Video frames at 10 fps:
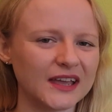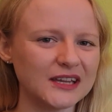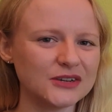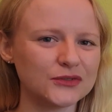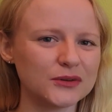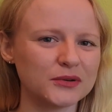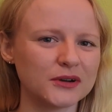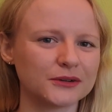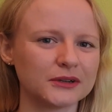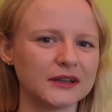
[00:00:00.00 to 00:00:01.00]
And for
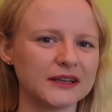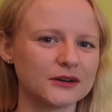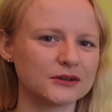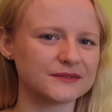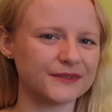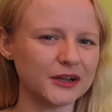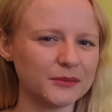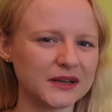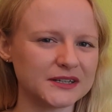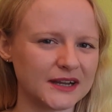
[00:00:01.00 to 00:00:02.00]
plural, it looks very
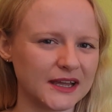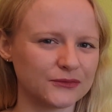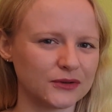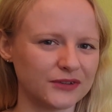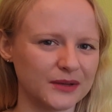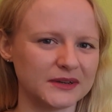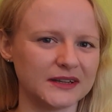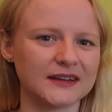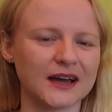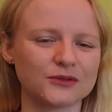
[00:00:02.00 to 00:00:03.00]
much like for
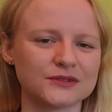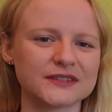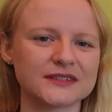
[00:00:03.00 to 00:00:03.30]
feminine nouns,